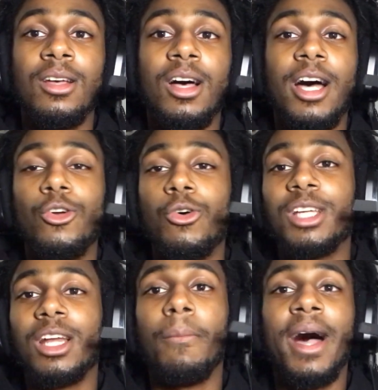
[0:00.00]
I know it's
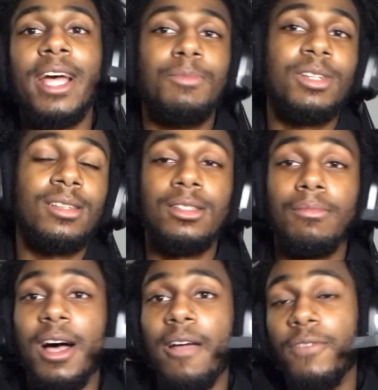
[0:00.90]
kind of biased because it's
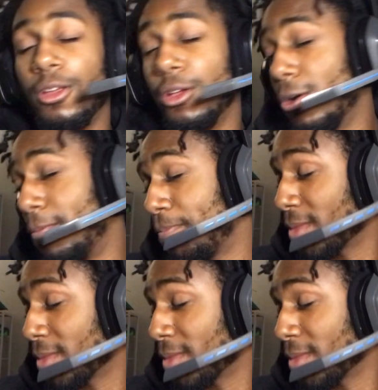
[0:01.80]
my video.